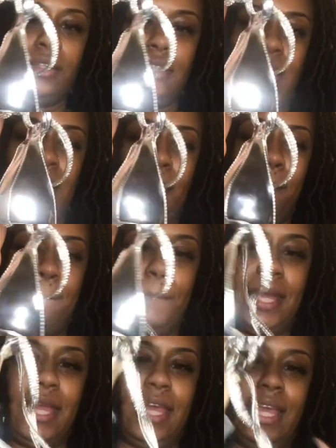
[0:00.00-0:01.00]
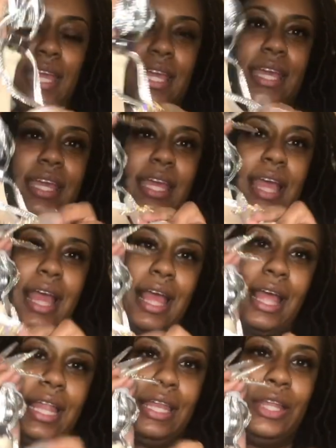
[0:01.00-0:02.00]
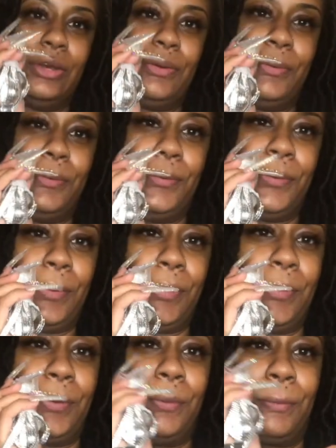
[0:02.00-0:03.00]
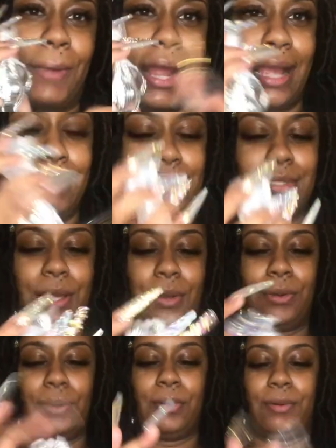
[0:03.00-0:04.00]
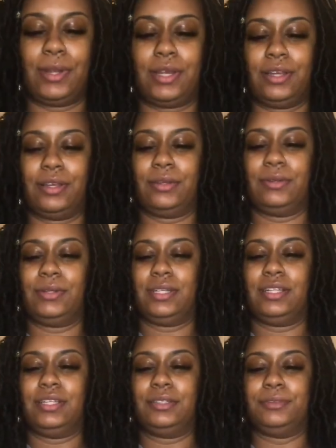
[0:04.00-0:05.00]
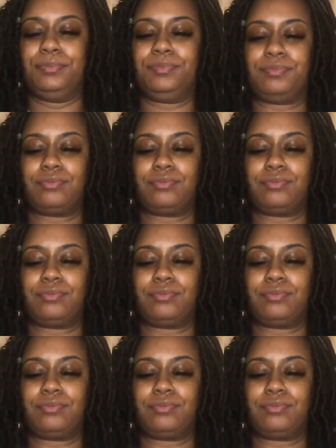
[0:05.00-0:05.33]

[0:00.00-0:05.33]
Little big, little rhinestone going on. Let